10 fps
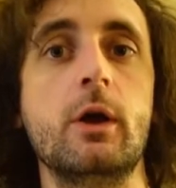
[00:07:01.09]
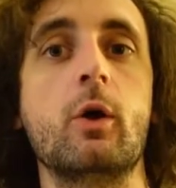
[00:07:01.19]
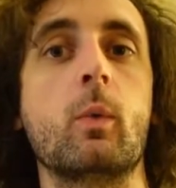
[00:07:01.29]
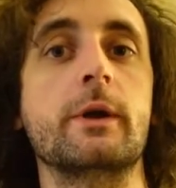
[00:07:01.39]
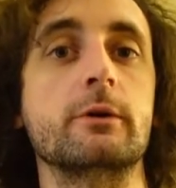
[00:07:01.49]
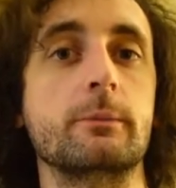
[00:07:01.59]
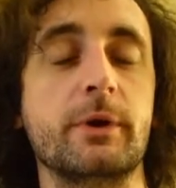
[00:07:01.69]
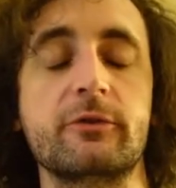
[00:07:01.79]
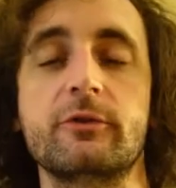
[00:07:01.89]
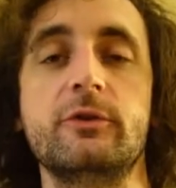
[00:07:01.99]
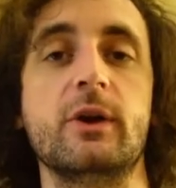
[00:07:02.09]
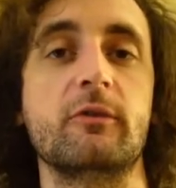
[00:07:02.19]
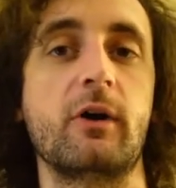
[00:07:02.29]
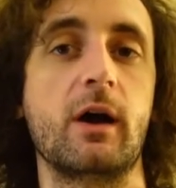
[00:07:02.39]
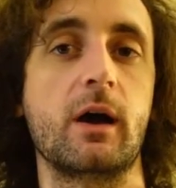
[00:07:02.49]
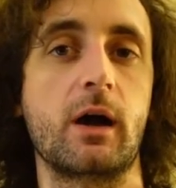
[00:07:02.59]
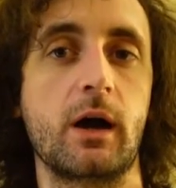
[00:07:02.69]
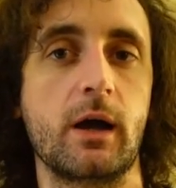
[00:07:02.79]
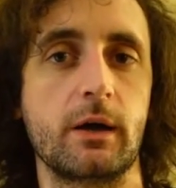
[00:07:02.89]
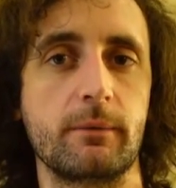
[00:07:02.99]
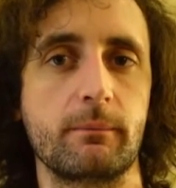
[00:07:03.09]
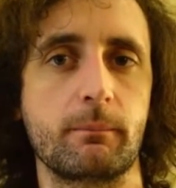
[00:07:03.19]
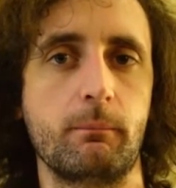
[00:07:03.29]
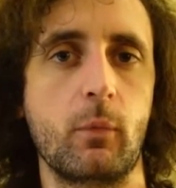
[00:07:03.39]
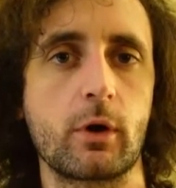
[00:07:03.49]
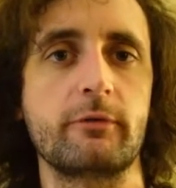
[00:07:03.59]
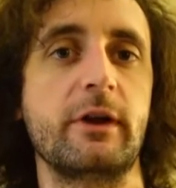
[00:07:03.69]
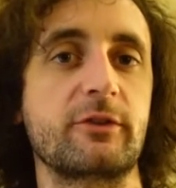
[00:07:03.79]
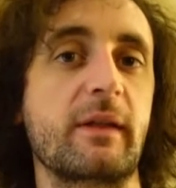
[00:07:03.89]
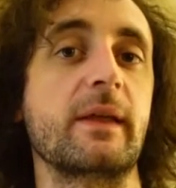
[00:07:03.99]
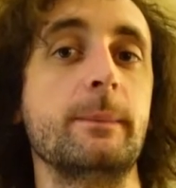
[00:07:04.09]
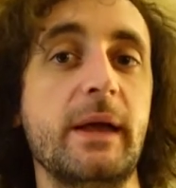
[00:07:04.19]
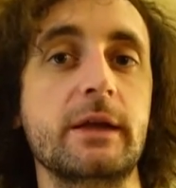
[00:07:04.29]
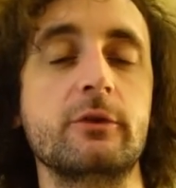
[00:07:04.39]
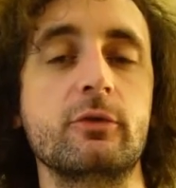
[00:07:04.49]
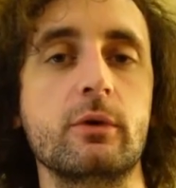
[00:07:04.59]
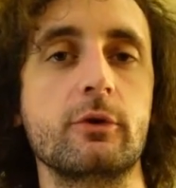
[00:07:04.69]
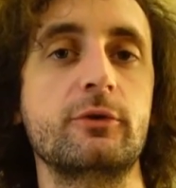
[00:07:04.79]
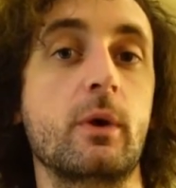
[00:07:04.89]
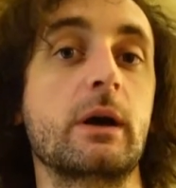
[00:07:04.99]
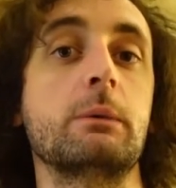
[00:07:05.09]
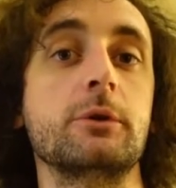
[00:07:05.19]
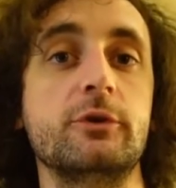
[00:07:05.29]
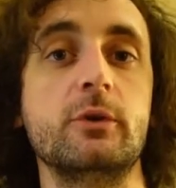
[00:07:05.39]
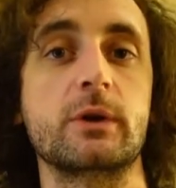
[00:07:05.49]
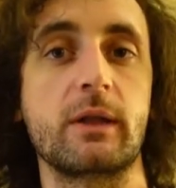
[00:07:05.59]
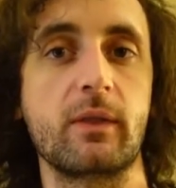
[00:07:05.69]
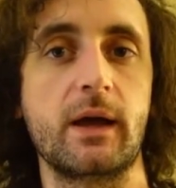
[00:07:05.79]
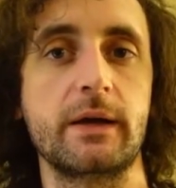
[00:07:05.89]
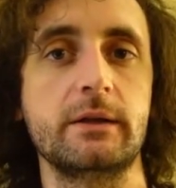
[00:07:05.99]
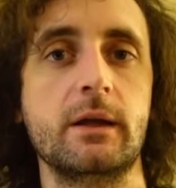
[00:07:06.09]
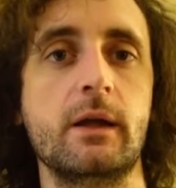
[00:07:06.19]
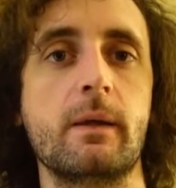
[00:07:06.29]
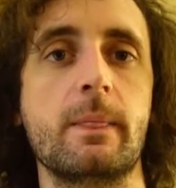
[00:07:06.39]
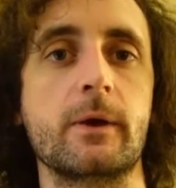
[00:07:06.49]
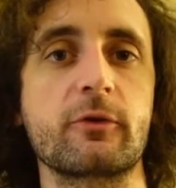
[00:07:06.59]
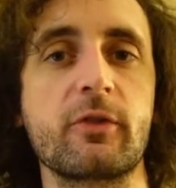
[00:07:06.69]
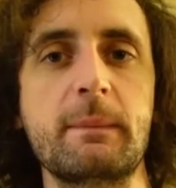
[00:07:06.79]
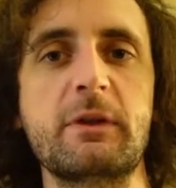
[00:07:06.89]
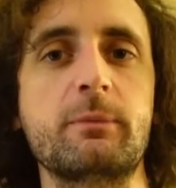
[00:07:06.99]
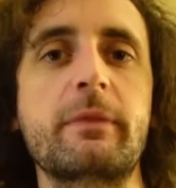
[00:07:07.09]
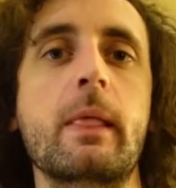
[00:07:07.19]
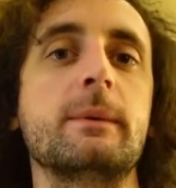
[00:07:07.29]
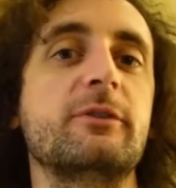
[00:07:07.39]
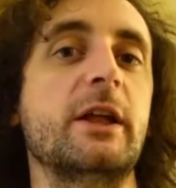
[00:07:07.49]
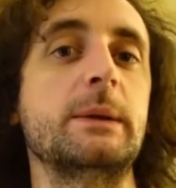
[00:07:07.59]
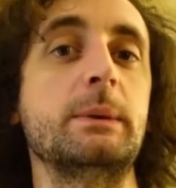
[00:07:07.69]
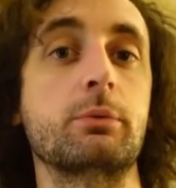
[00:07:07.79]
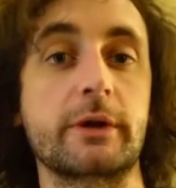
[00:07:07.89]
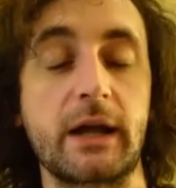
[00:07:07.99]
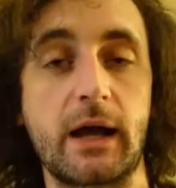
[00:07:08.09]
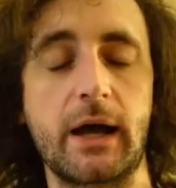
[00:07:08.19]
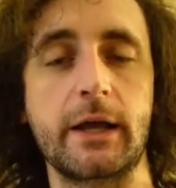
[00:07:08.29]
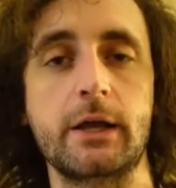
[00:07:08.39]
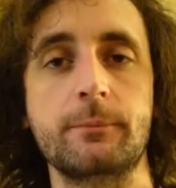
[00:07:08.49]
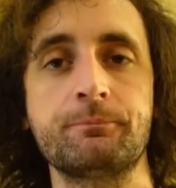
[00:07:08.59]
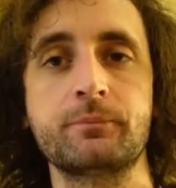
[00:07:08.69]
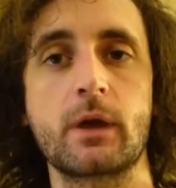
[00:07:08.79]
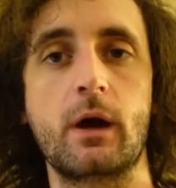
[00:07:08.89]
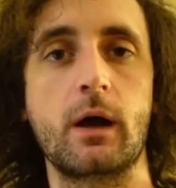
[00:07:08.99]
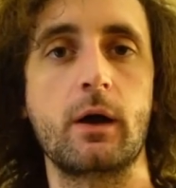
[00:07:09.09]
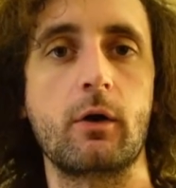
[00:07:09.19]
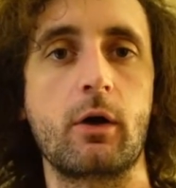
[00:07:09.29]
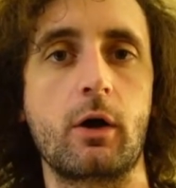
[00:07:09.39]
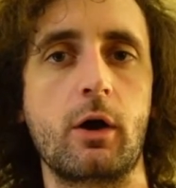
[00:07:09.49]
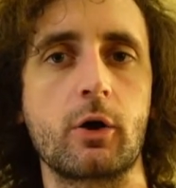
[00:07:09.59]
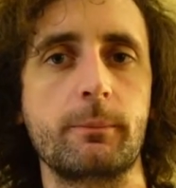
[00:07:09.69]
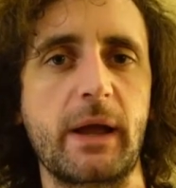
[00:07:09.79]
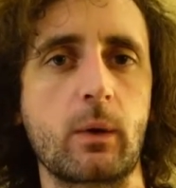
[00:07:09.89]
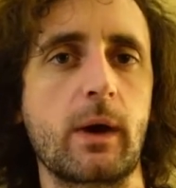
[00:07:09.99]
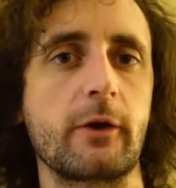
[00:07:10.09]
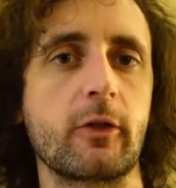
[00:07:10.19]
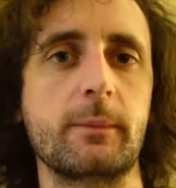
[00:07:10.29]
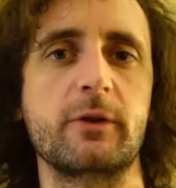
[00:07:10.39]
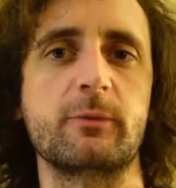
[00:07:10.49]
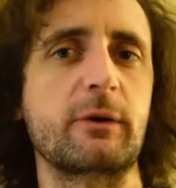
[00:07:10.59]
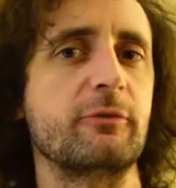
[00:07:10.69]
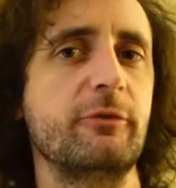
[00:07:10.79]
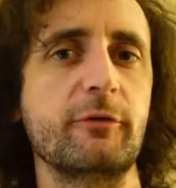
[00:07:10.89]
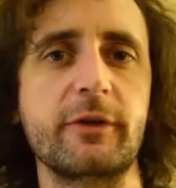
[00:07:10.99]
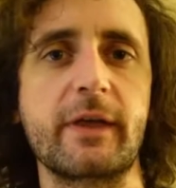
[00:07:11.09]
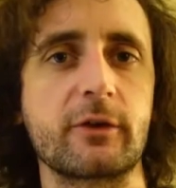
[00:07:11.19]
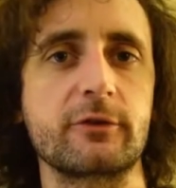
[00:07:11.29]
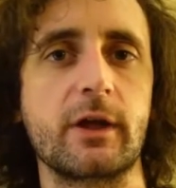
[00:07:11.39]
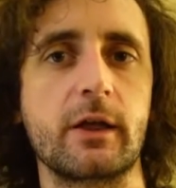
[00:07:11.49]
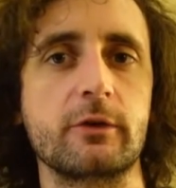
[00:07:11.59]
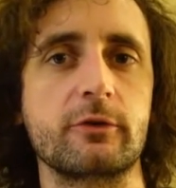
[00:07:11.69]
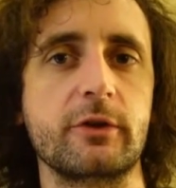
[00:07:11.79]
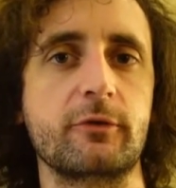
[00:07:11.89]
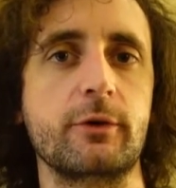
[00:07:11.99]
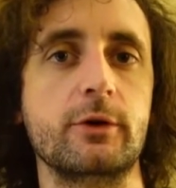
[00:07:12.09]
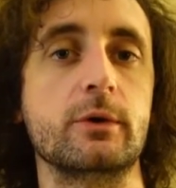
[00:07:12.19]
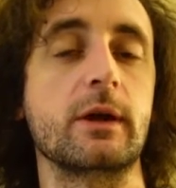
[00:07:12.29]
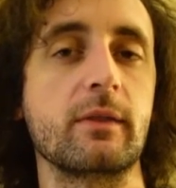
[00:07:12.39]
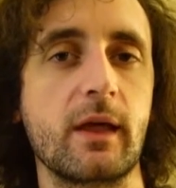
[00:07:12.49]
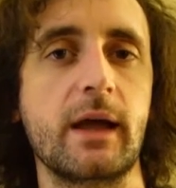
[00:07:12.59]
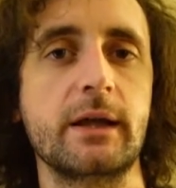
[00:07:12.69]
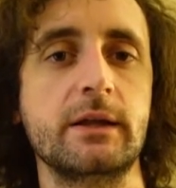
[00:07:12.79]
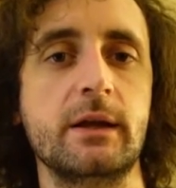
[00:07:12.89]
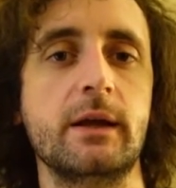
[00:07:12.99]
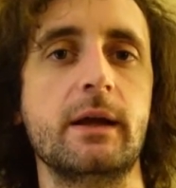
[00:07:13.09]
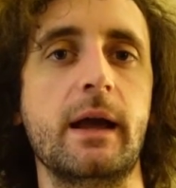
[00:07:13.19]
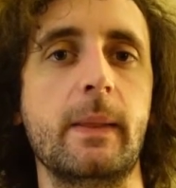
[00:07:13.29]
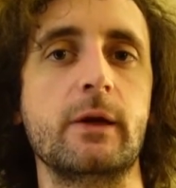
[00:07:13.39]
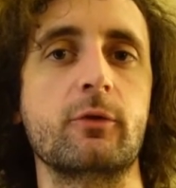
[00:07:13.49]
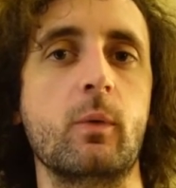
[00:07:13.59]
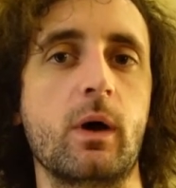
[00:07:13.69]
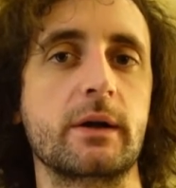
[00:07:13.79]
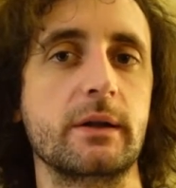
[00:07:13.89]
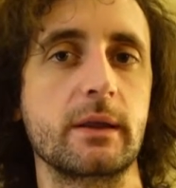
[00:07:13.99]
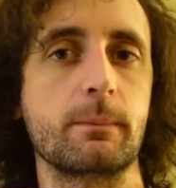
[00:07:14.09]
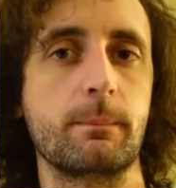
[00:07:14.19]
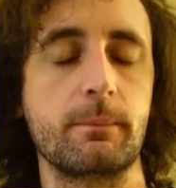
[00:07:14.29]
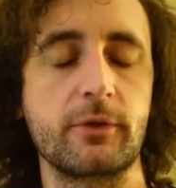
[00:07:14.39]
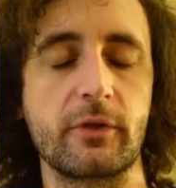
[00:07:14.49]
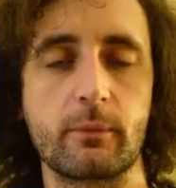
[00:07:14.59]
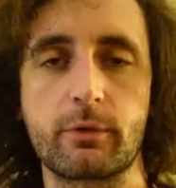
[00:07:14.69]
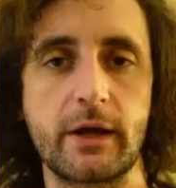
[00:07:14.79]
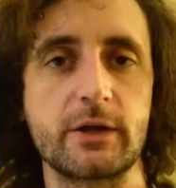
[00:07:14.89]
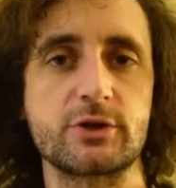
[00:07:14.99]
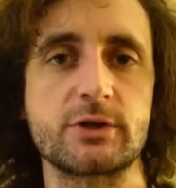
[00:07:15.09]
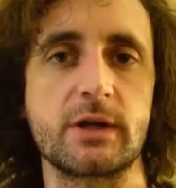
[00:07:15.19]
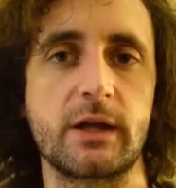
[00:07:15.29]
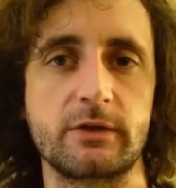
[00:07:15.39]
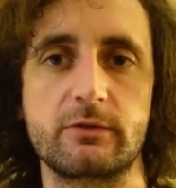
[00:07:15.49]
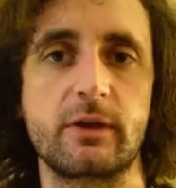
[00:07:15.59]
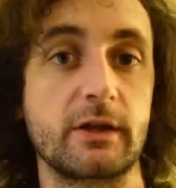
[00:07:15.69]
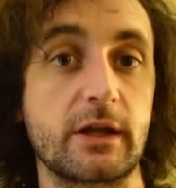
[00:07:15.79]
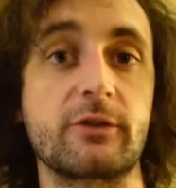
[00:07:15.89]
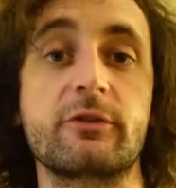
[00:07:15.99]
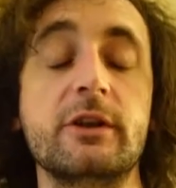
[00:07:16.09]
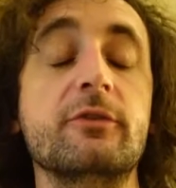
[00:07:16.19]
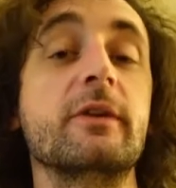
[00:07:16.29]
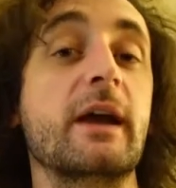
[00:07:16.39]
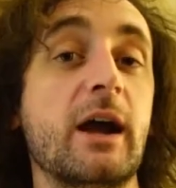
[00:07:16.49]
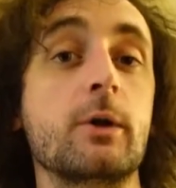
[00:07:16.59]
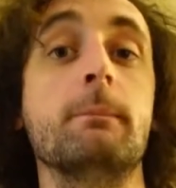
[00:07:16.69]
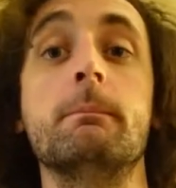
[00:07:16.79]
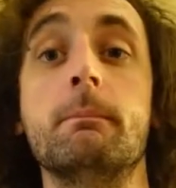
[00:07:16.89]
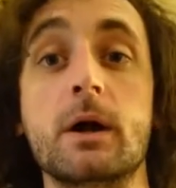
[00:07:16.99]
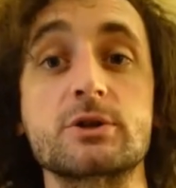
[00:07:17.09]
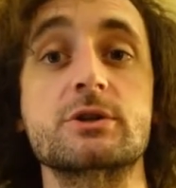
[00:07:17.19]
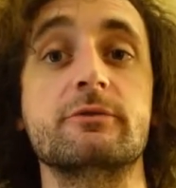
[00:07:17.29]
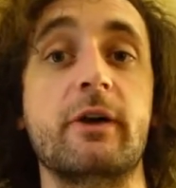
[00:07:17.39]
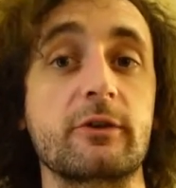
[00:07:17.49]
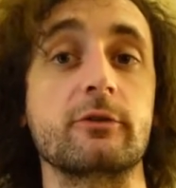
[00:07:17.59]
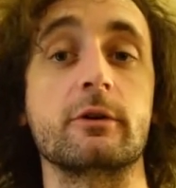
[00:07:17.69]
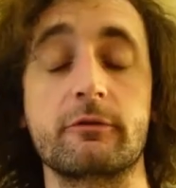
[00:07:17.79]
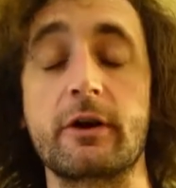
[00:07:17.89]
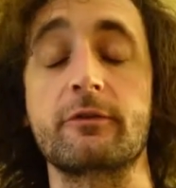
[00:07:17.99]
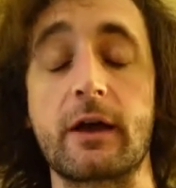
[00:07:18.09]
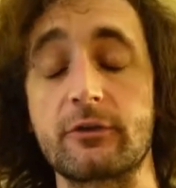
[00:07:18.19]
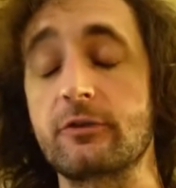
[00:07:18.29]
When you're a business and you have more advanced online banking tools, you are able to do it online. There's limits, but the limits tend to be pretty high. Our bank wire limit is about $50,000 if we do it online, and then if we walk into the branch, it gets significantly higher much faster, or very fast.